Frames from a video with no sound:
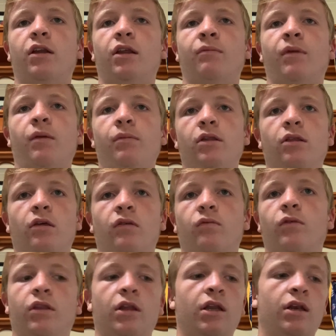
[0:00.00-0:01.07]
It might be just
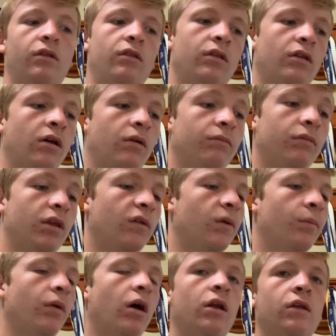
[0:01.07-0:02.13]
within human
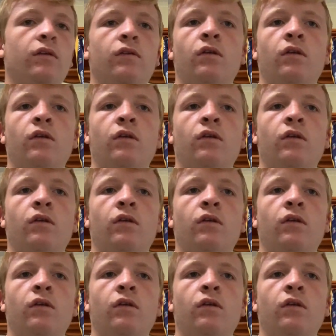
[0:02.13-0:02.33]
bodies.